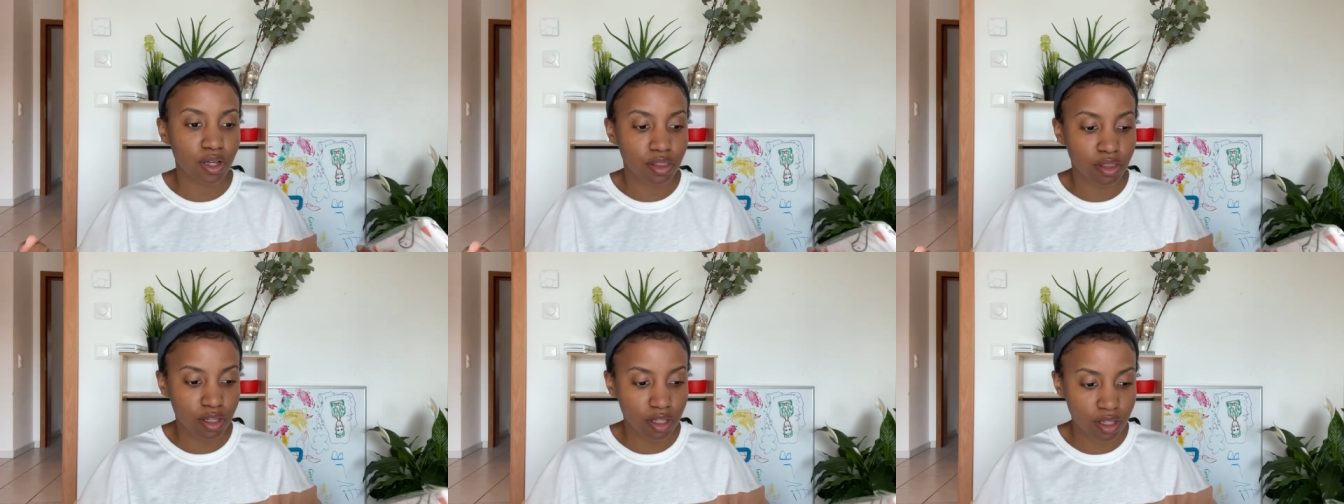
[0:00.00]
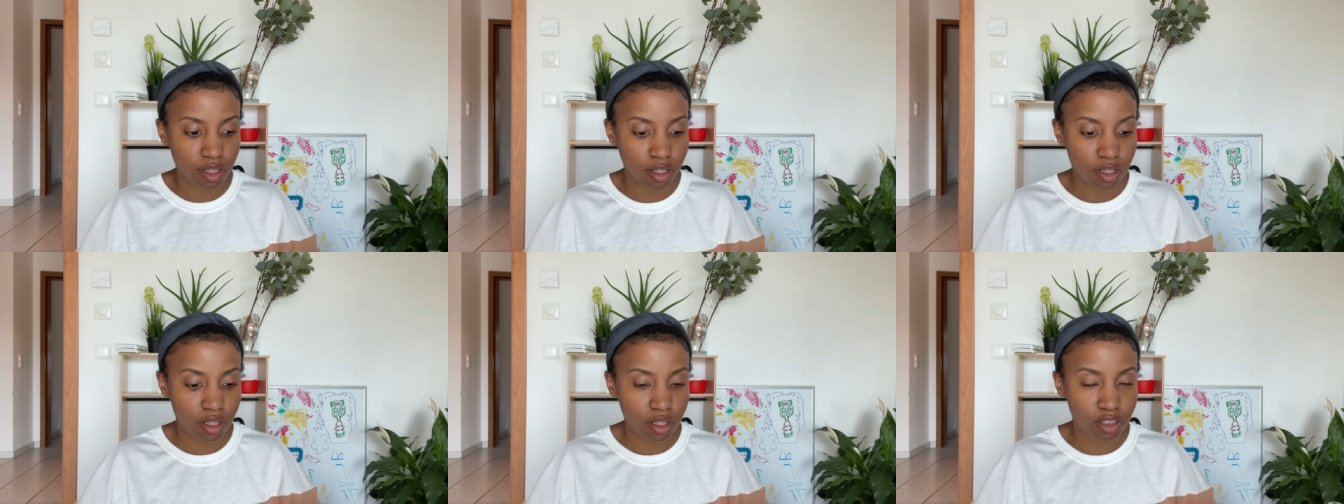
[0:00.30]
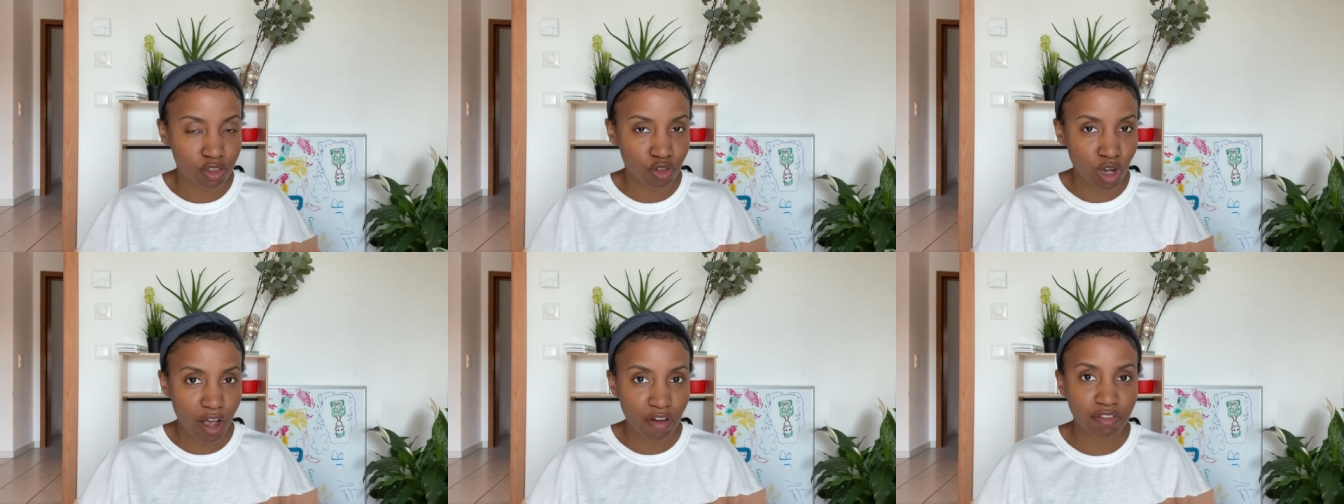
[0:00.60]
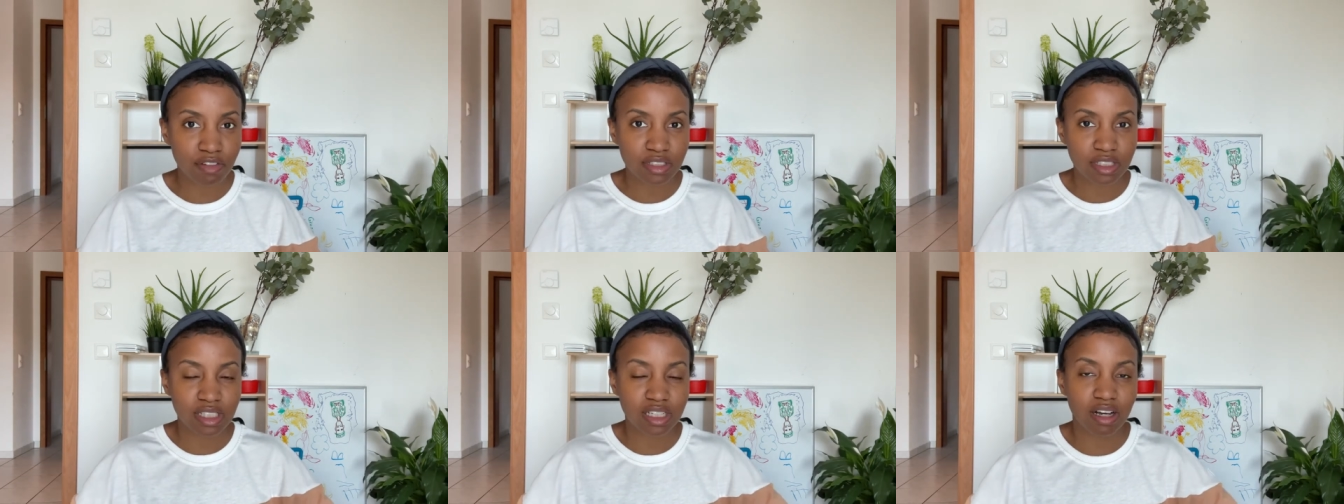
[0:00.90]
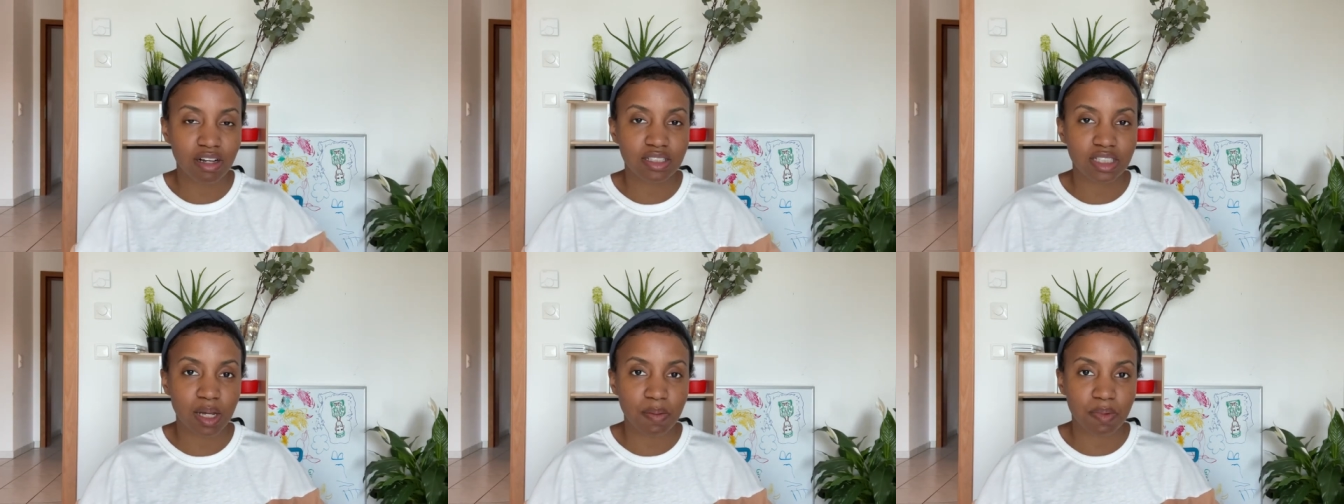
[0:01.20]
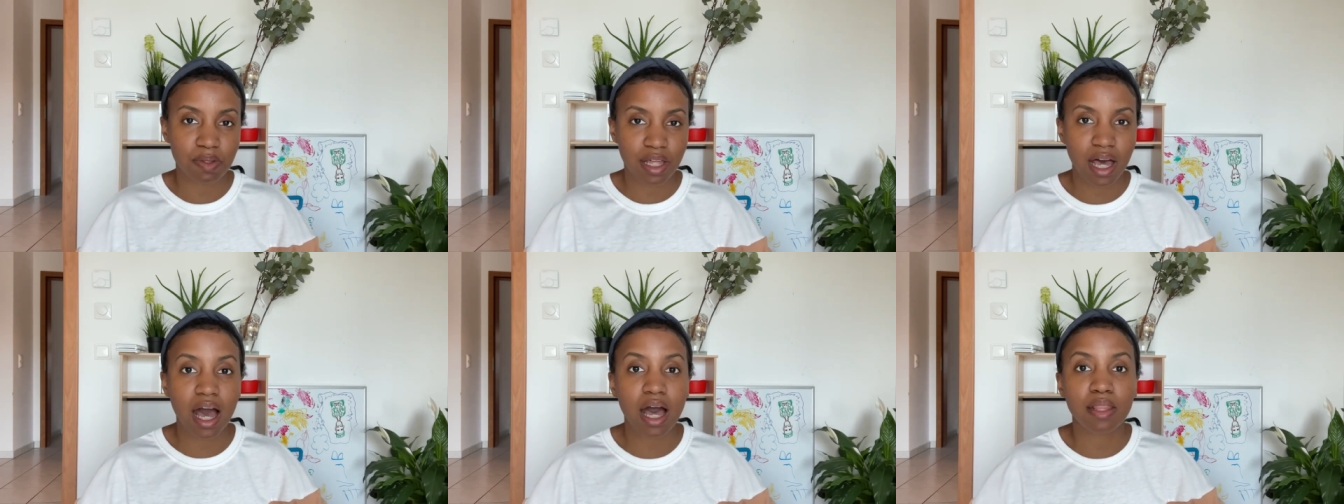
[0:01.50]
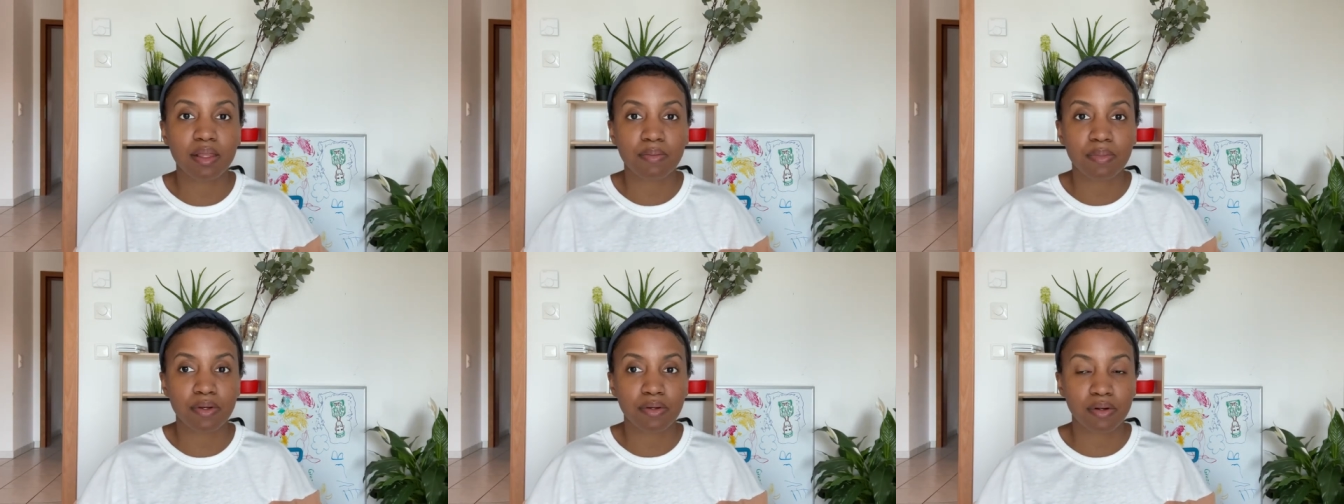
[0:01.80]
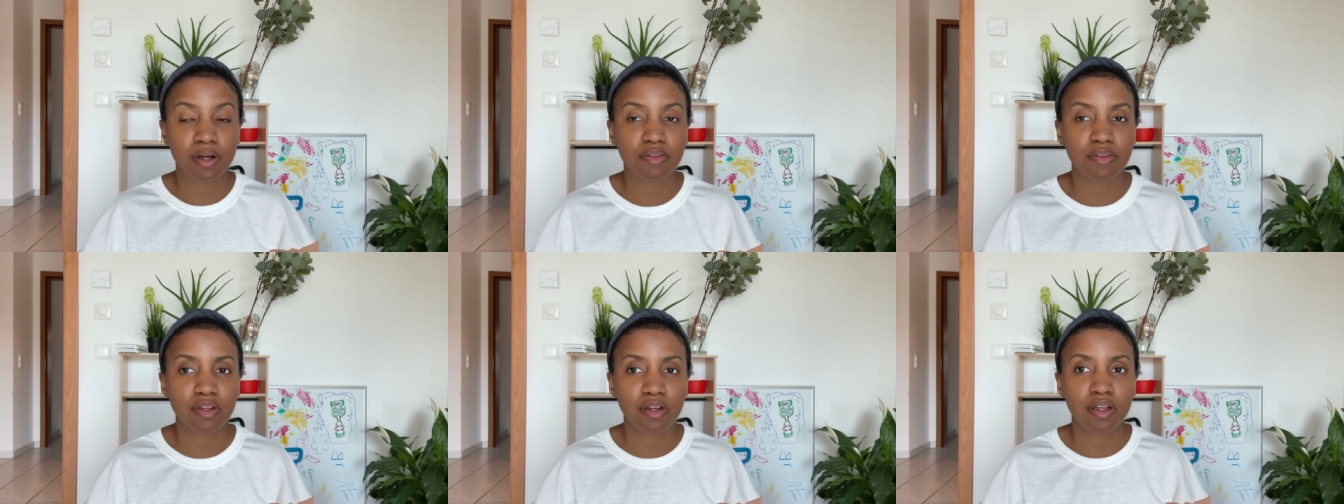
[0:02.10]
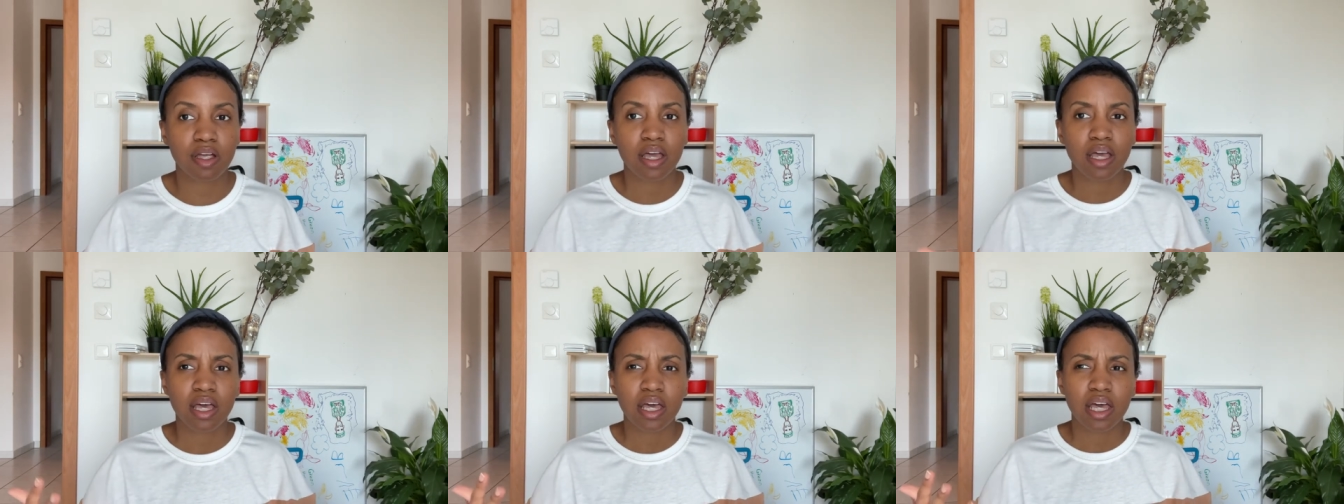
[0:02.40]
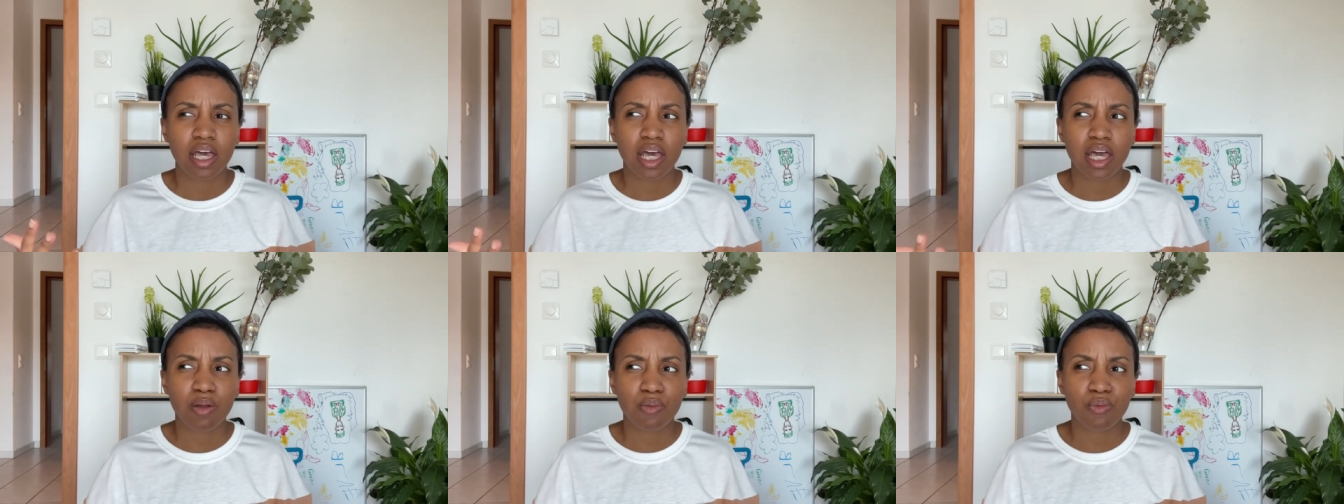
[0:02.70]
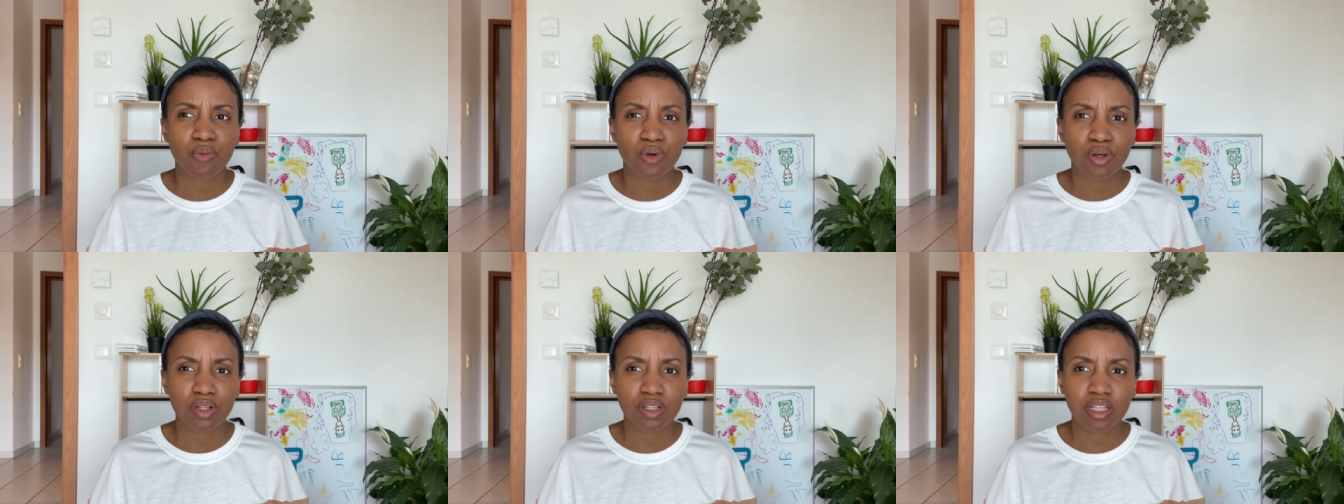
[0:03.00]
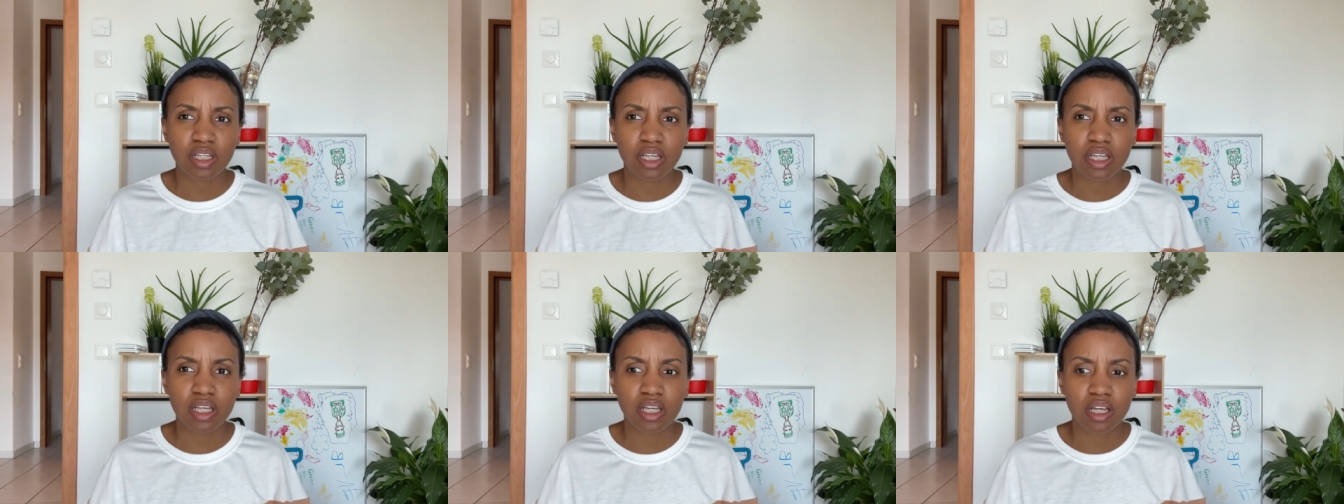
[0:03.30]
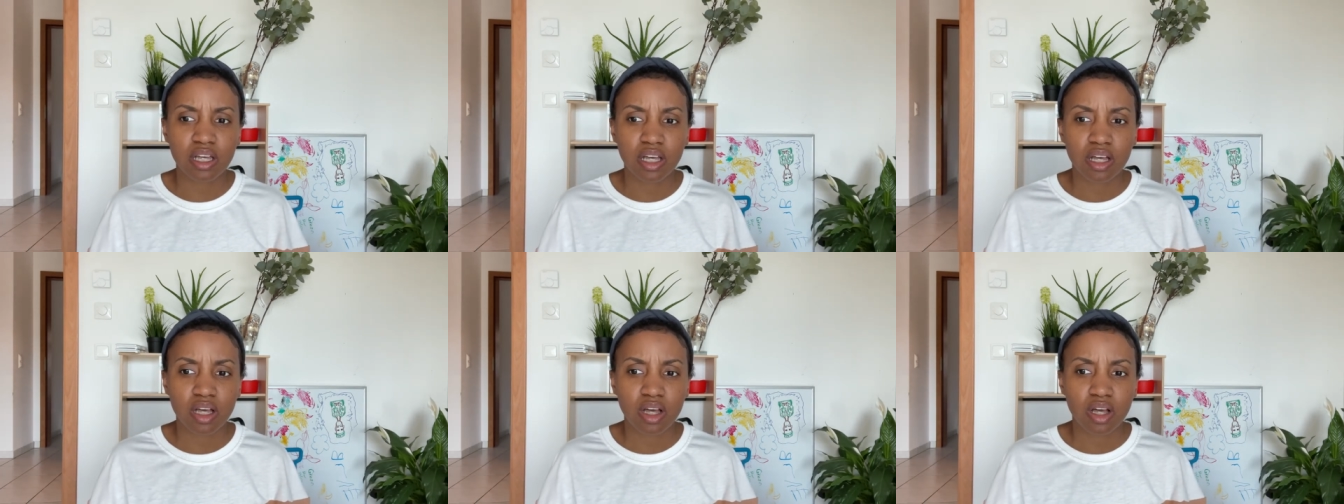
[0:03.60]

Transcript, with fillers: the travel seat on top of that and put it on there. It really